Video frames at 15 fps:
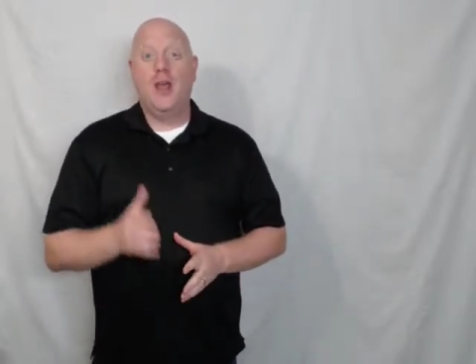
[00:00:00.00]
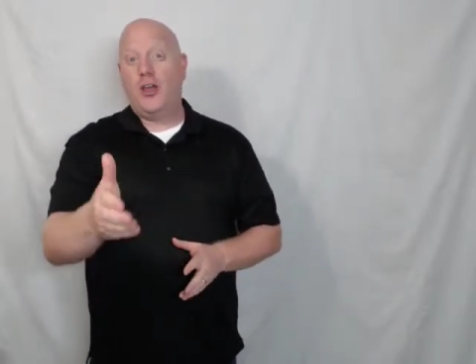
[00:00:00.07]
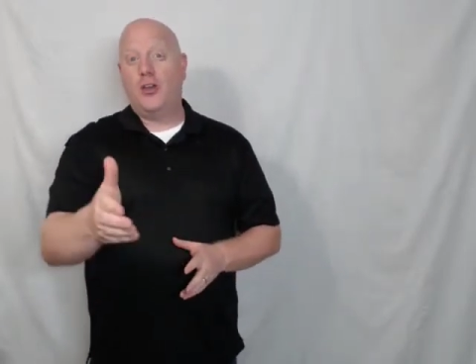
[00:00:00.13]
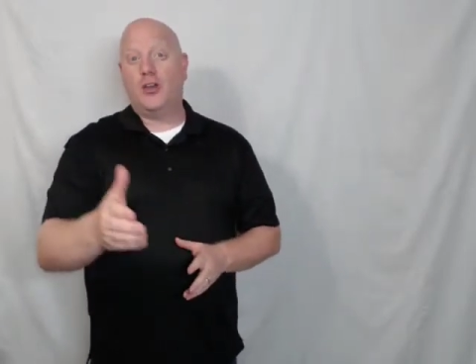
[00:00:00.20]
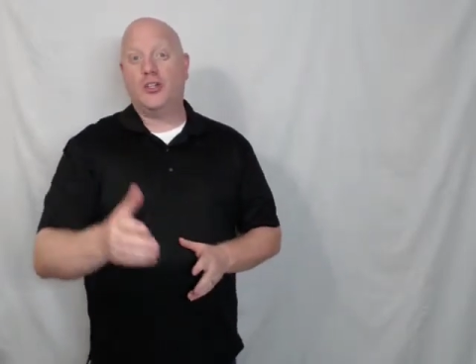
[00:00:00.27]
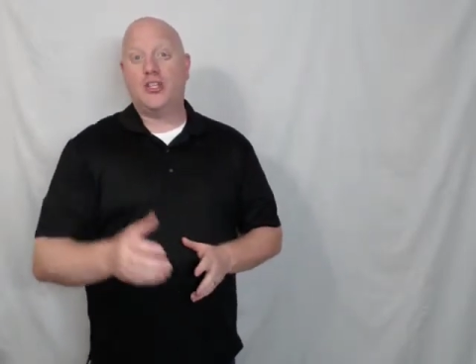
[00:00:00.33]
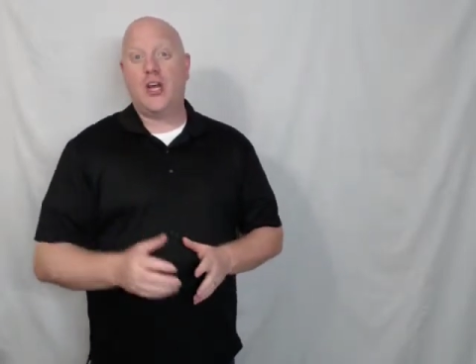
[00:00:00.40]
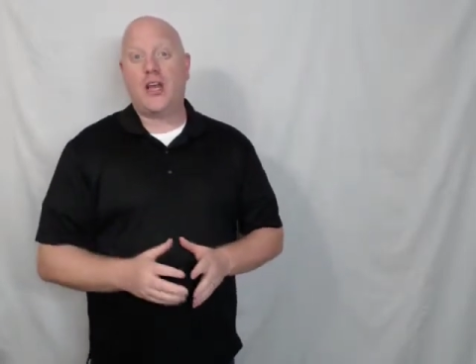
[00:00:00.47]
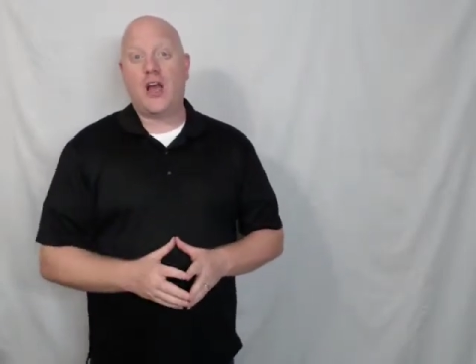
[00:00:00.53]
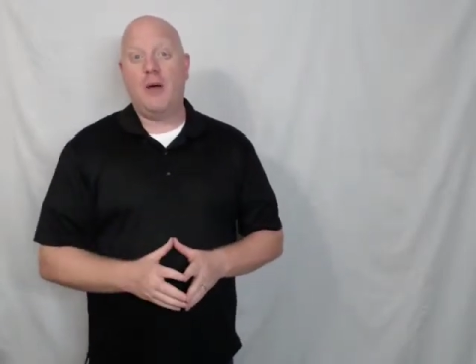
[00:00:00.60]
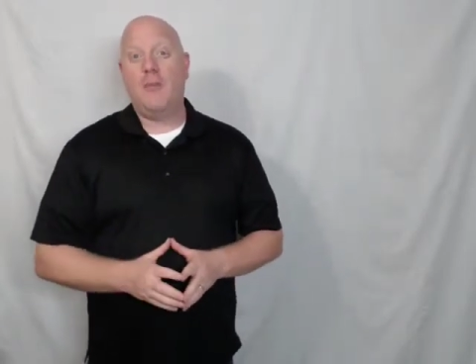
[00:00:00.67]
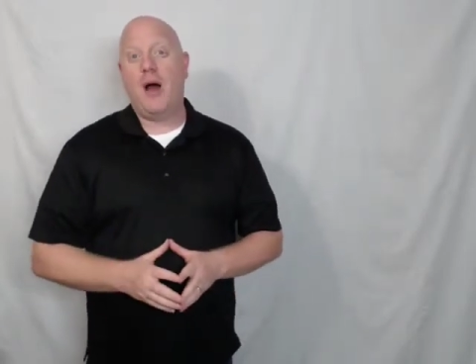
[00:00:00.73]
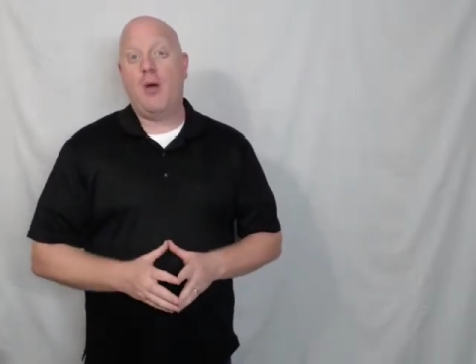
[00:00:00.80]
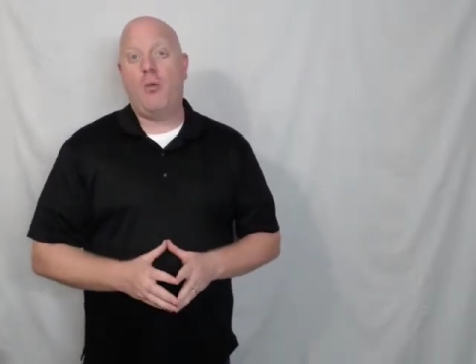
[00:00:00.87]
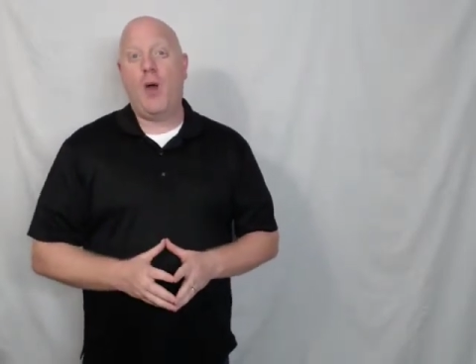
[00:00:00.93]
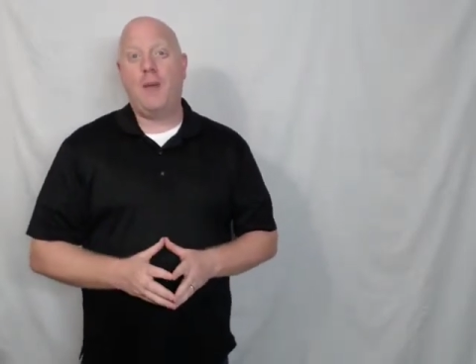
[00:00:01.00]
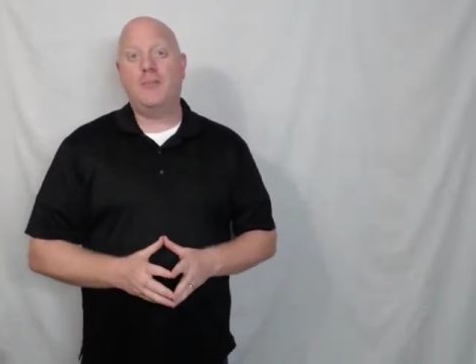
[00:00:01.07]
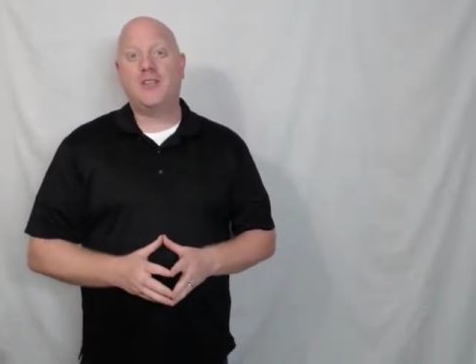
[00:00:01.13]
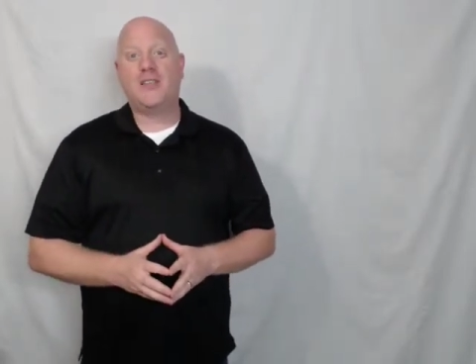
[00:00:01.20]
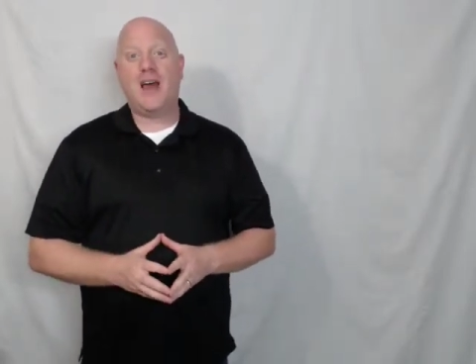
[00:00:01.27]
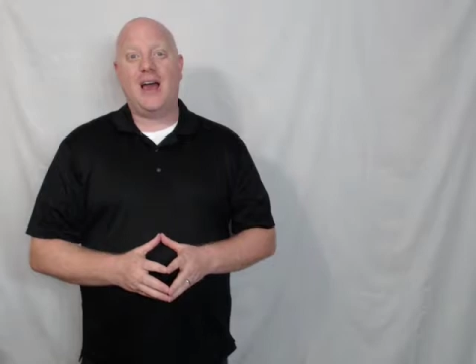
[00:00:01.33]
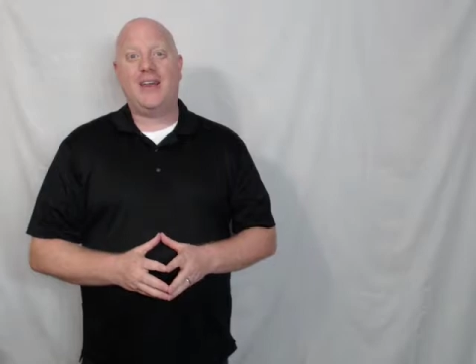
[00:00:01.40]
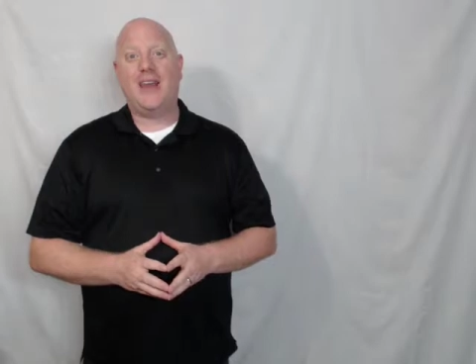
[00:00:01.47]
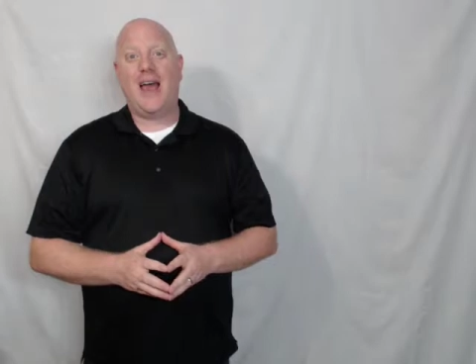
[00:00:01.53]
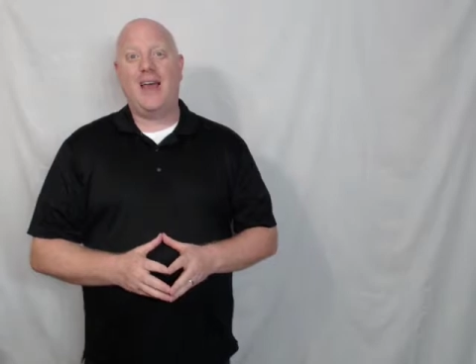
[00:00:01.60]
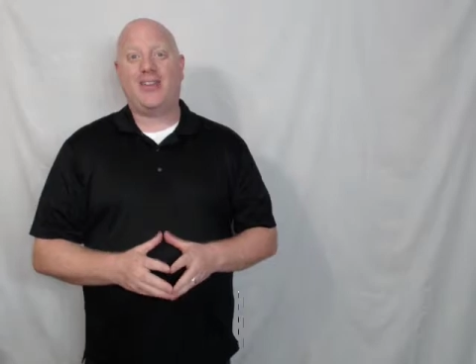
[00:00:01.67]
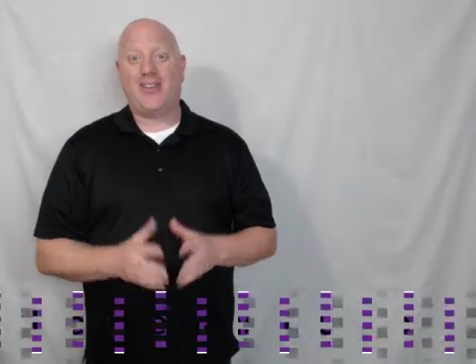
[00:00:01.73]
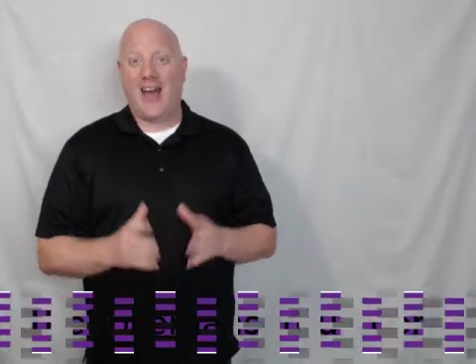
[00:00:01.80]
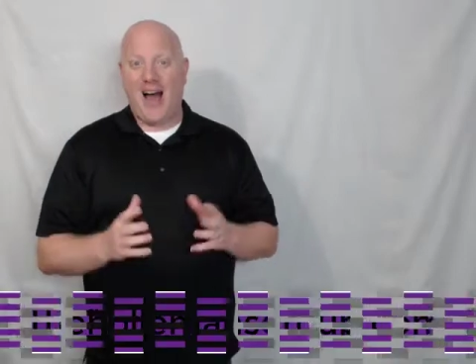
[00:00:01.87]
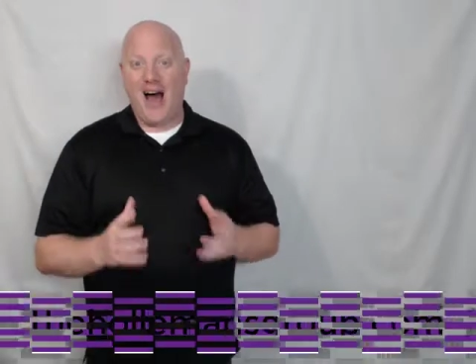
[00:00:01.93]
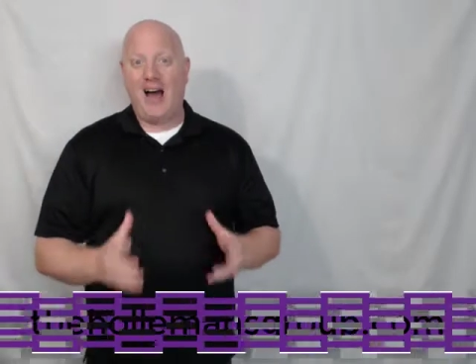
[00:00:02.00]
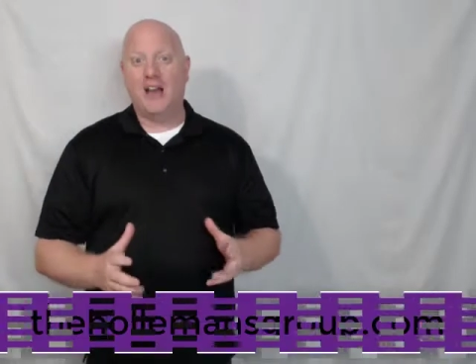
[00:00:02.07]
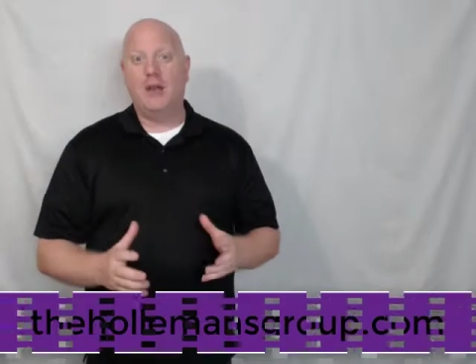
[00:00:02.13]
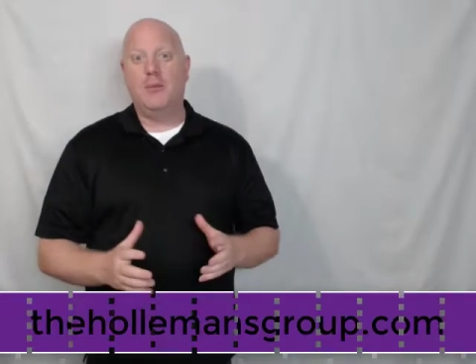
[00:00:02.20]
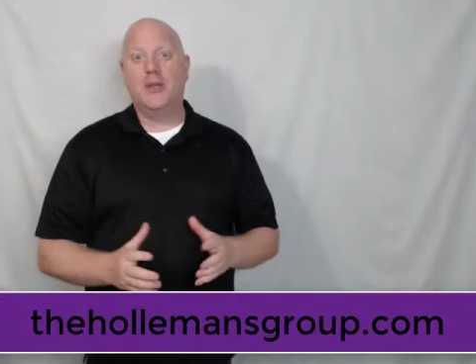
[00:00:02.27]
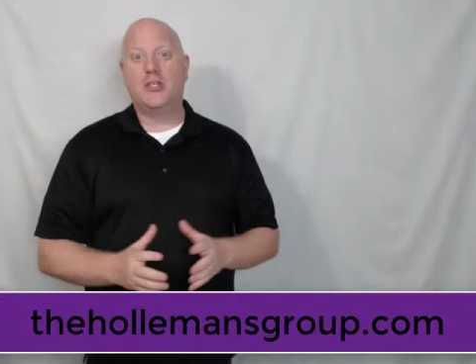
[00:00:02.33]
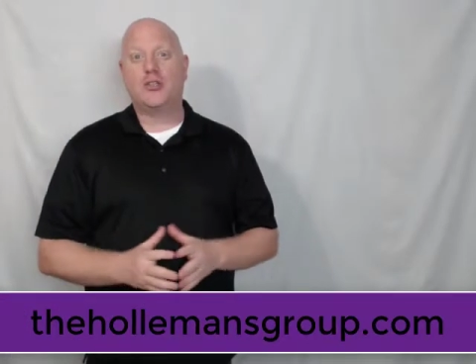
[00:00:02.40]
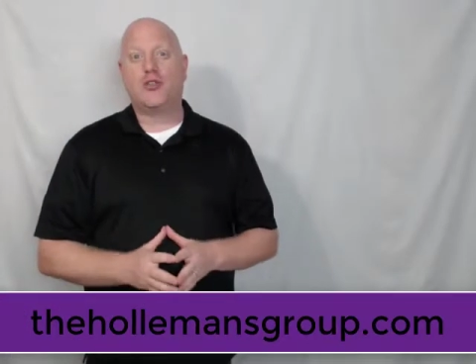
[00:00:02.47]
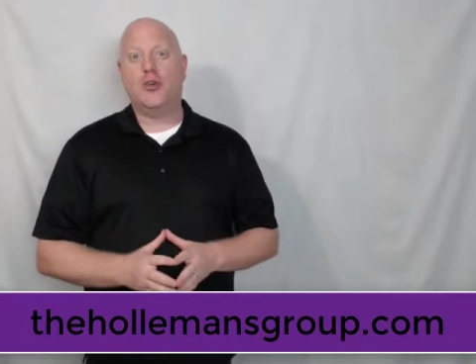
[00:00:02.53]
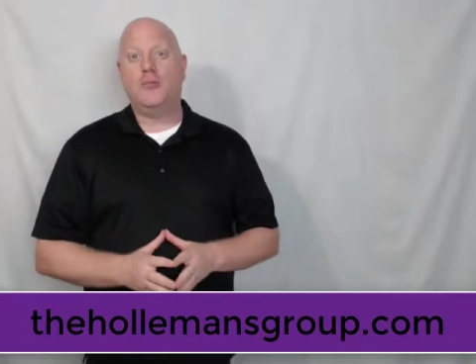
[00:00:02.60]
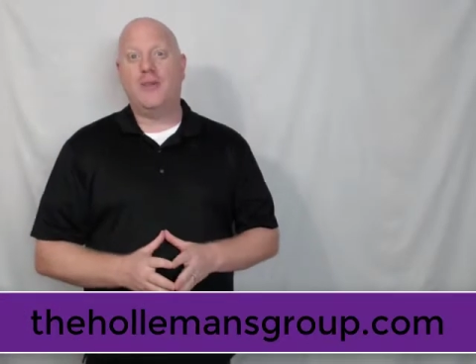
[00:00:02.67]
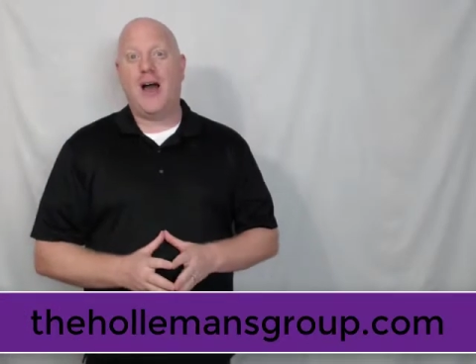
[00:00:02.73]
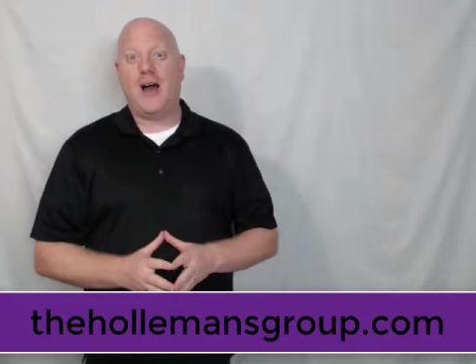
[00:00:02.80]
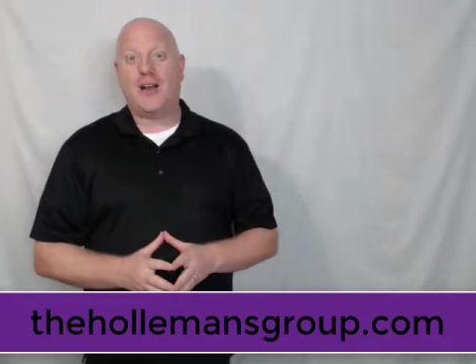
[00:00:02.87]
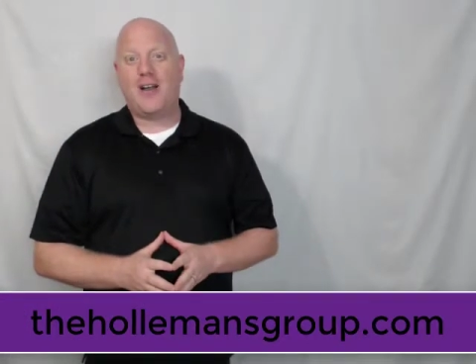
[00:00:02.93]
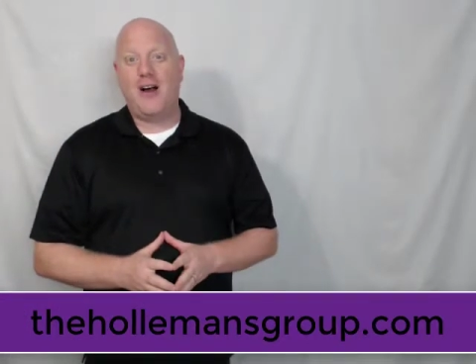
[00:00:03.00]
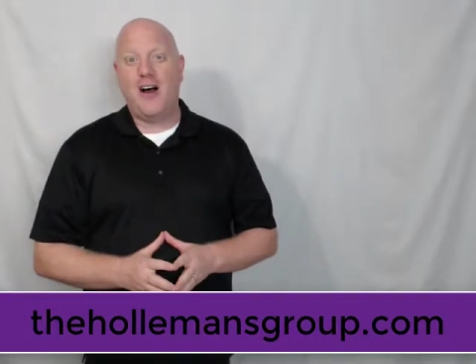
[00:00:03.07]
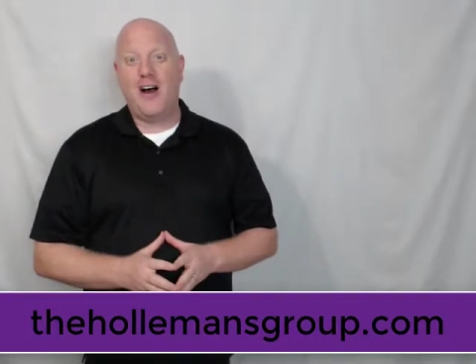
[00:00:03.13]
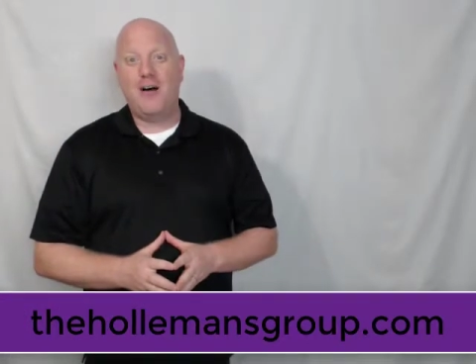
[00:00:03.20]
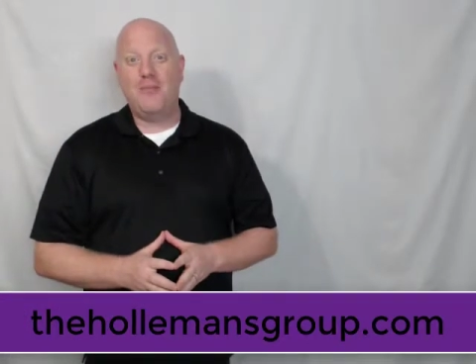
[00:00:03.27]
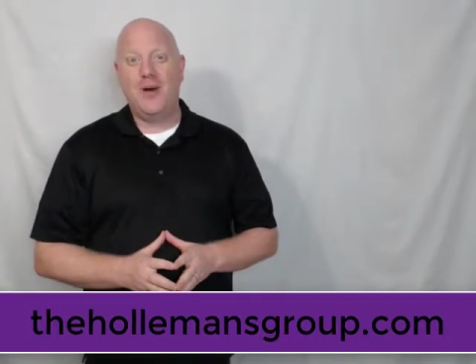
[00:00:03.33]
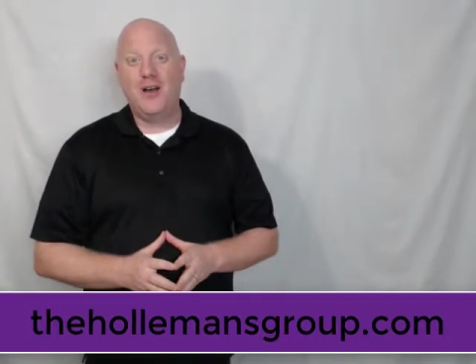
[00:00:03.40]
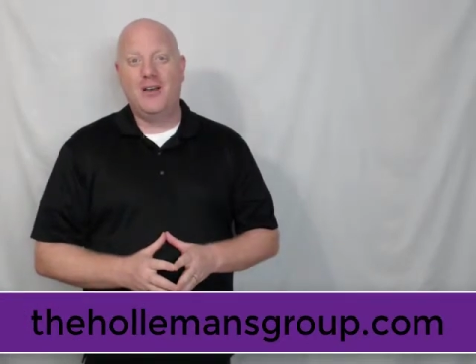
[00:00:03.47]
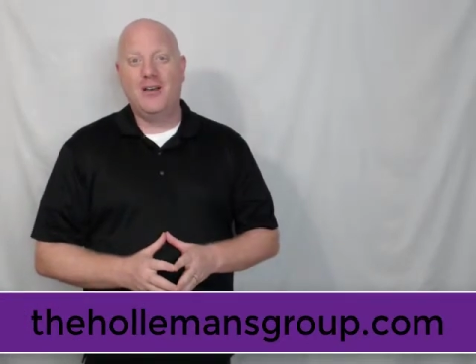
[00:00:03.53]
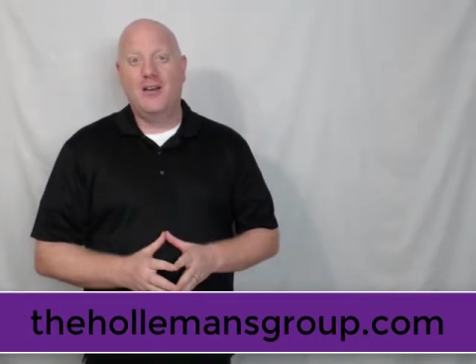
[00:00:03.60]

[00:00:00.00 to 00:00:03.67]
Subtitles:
You can check out my website at thehallemansgroup.com.